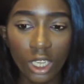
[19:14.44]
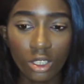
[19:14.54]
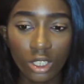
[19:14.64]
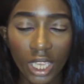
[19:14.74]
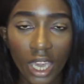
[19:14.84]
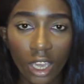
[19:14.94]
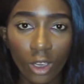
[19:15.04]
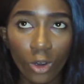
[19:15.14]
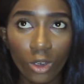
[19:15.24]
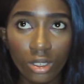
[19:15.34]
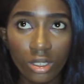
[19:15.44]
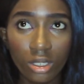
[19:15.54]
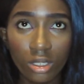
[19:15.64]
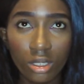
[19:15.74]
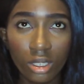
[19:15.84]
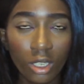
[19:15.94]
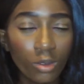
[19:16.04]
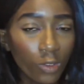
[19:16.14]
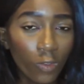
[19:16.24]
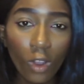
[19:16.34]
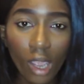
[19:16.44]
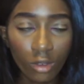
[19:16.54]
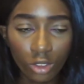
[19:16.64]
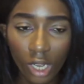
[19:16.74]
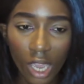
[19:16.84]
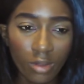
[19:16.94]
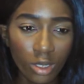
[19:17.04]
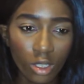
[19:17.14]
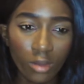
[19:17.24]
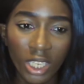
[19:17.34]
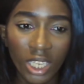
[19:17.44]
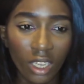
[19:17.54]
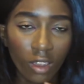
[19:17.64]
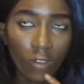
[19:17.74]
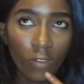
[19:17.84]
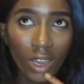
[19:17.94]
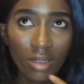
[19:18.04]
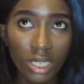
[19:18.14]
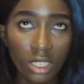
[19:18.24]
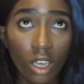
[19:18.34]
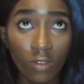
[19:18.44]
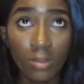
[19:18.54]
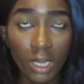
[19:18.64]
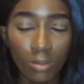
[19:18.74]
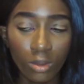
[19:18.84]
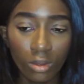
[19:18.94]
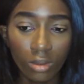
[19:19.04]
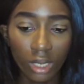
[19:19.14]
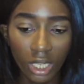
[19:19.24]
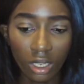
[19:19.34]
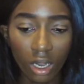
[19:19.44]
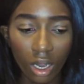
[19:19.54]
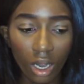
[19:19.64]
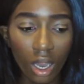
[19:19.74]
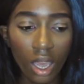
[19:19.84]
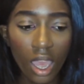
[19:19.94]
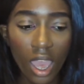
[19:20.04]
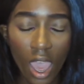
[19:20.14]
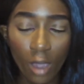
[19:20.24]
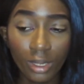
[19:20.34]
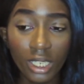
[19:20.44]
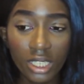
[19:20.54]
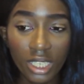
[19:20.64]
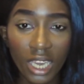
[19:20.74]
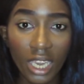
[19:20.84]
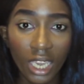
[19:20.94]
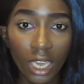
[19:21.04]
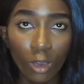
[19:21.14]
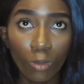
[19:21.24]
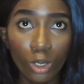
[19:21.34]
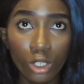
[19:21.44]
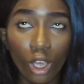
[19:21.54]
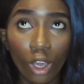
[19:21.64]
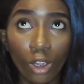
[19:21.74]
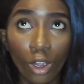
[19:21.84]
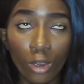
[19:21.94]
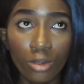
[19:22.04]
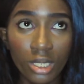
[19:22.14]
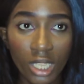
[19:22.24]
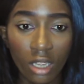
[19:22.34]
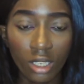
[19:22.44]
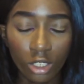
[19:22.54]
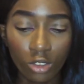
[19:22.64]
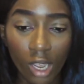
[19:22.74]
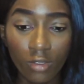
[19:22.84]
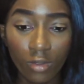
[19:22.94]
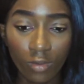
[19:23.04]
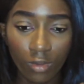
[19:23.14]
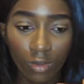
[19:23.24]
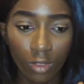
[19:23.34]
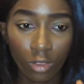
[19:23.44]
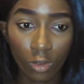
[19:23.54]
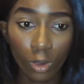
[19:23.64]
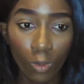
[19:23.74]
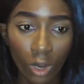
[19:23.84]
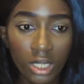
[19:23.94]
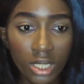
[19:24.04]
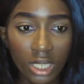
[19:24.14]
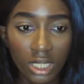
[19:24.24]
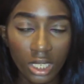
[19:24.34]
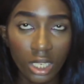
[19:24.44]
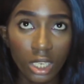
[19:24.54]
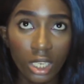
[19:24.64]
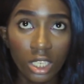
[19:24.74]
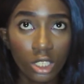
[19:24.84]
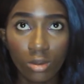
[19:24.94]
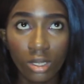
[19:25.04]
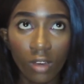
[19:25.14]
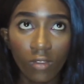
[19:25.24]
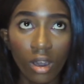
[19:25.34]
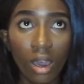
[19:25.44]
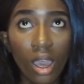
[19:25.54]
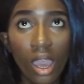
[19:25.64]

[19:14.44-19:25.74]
So yeah, it was a 4-hour drive. There was only like 5-6 other people in the car, and when I say it was a ghost town, like driving through one city into another,